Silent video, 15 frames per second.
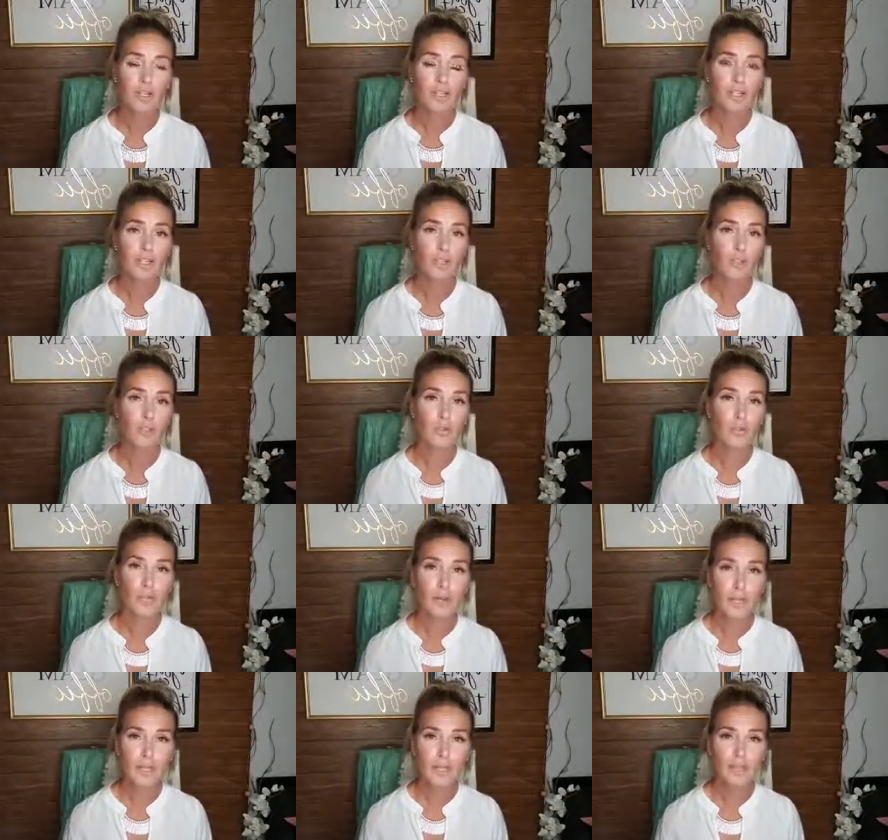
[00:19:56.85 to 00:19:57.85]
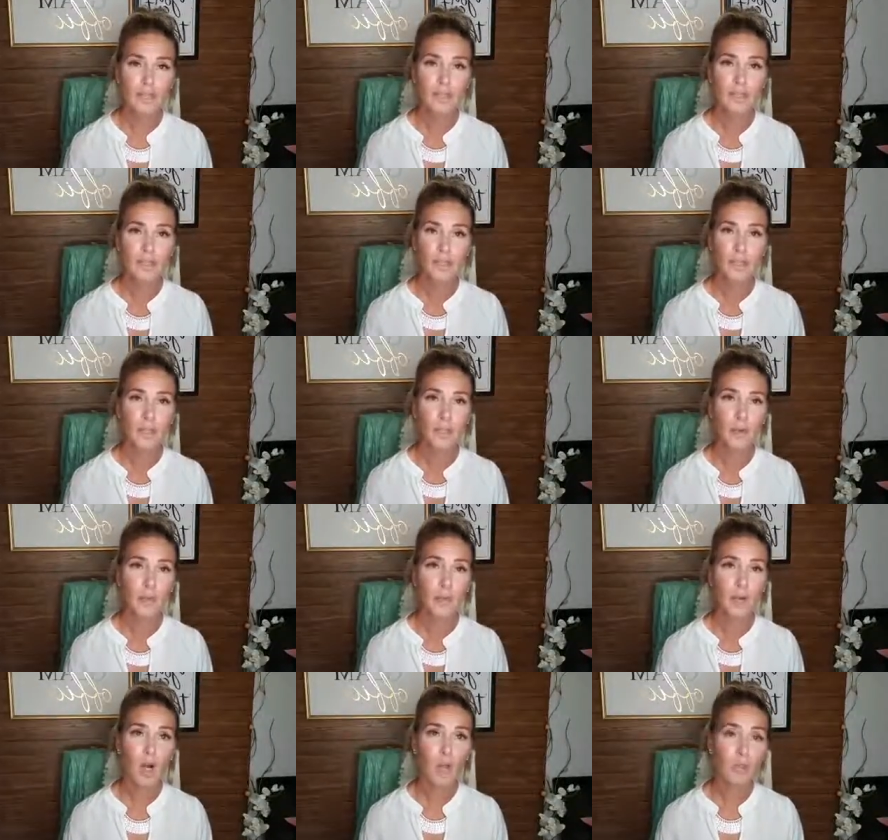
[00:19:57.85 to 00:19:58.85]
such great
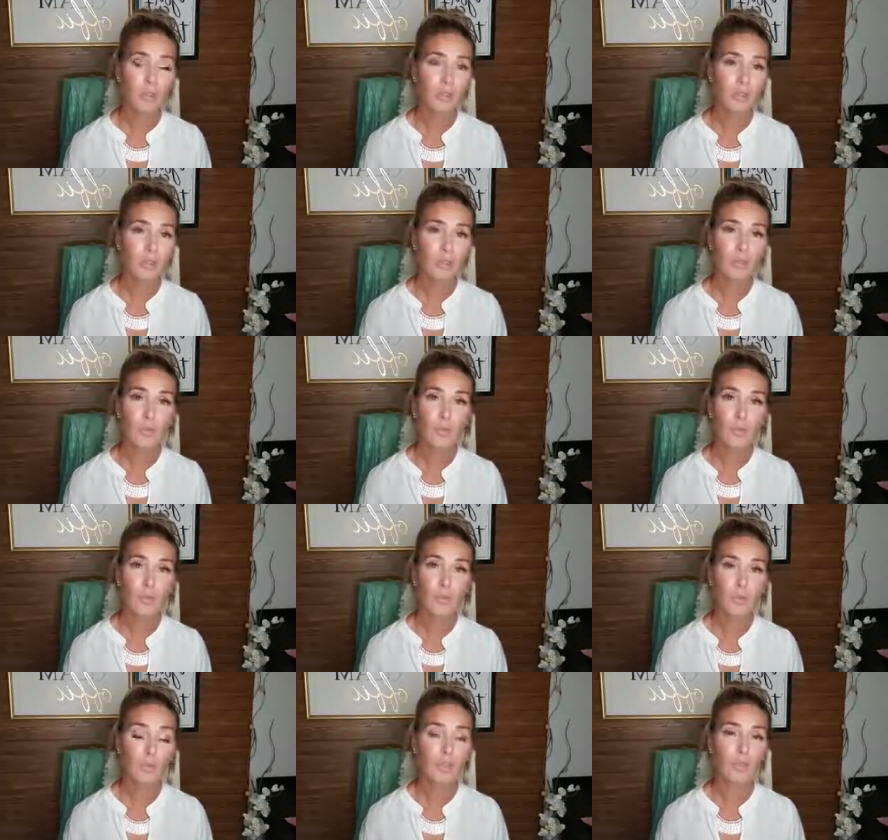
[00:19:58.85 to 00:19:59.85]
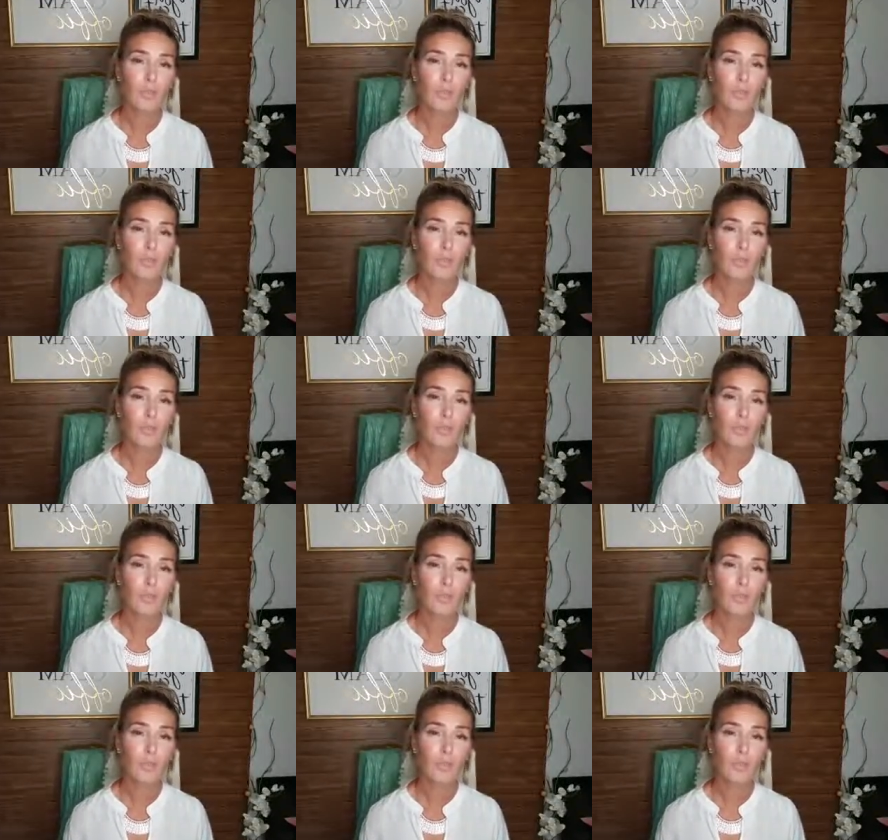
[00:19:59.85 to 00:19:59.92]
opportunities for people to